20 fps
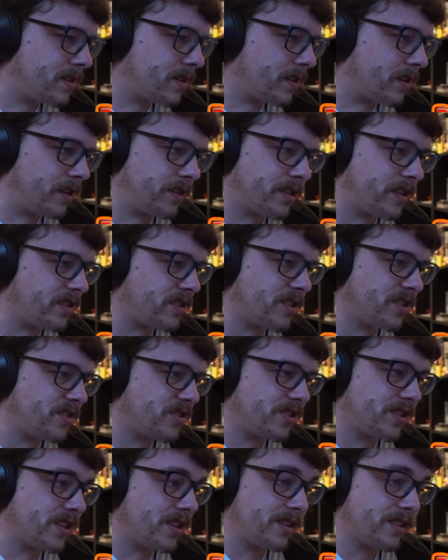Because
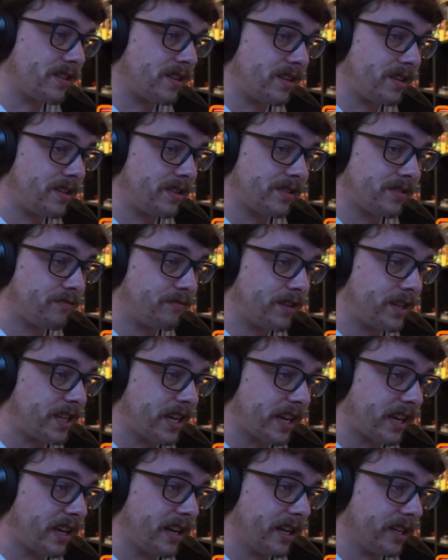it's
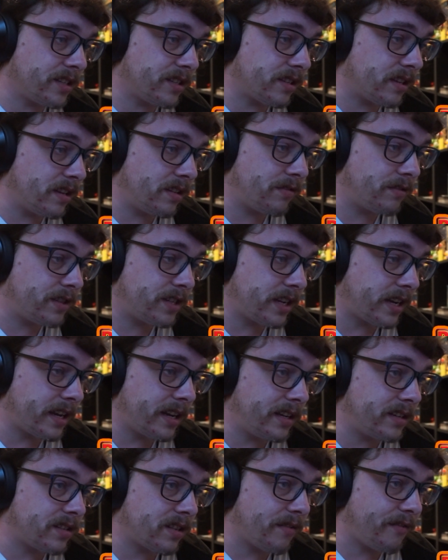ridiculous. It's
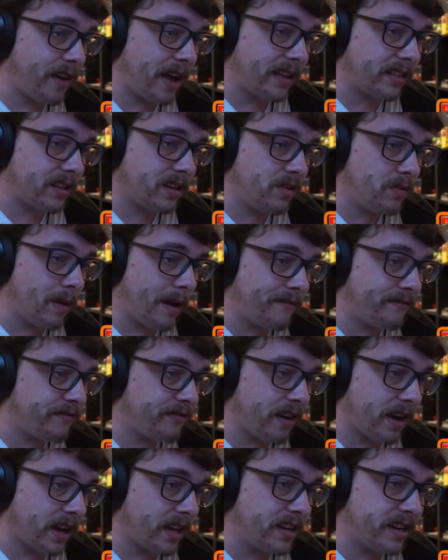ridiculous the fact that you haven't
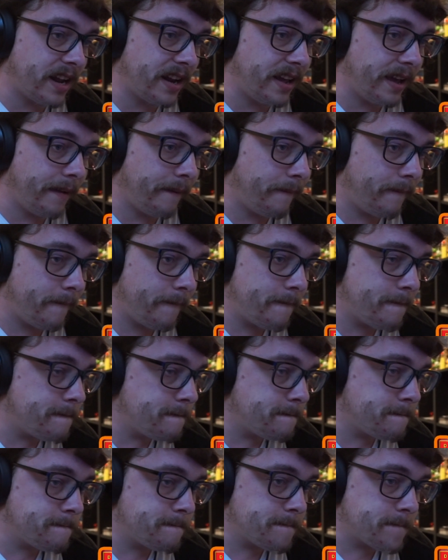fucking done it.
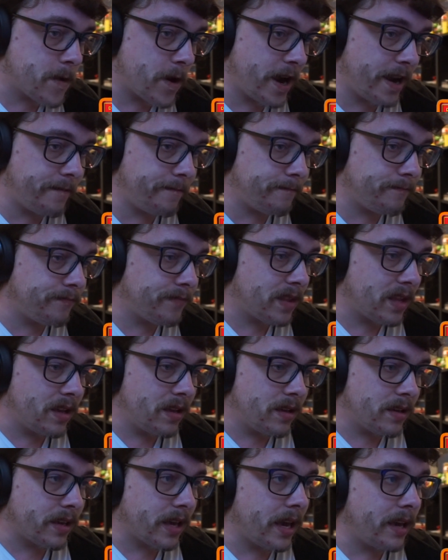Right?
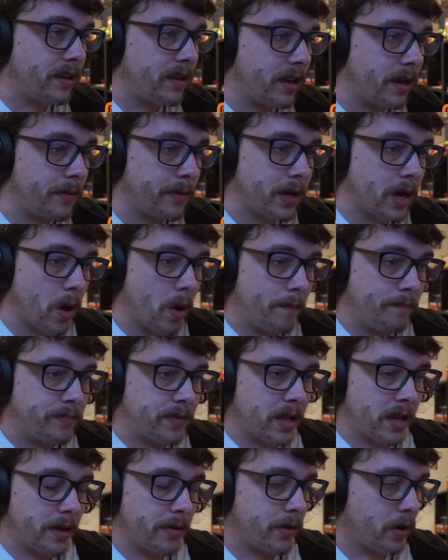Okay, here we go.
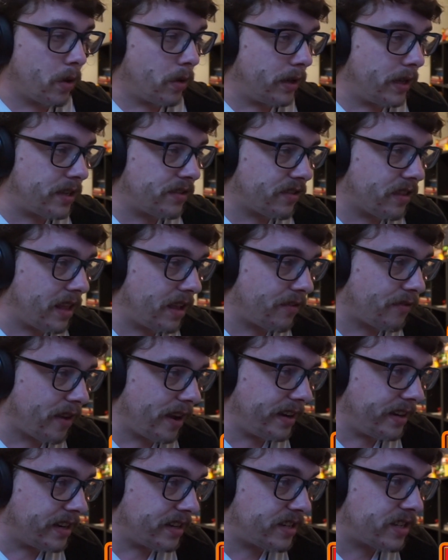Let's
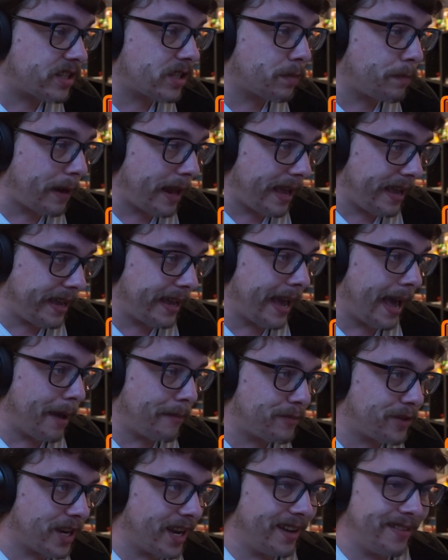find it. Display
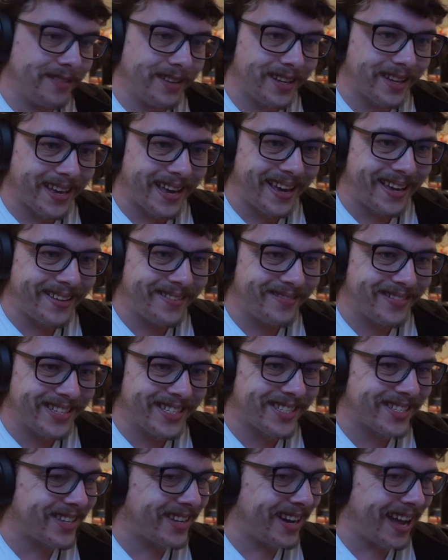capture. Okay? We're
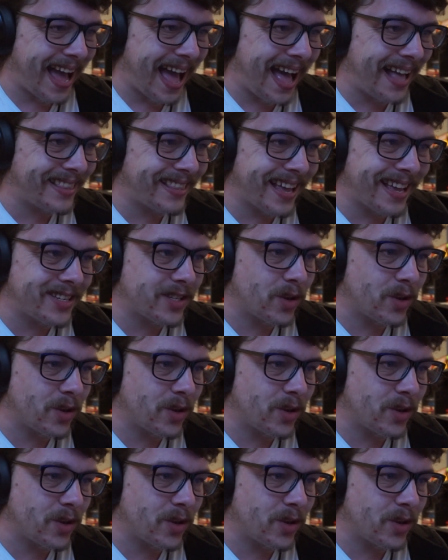just going to add that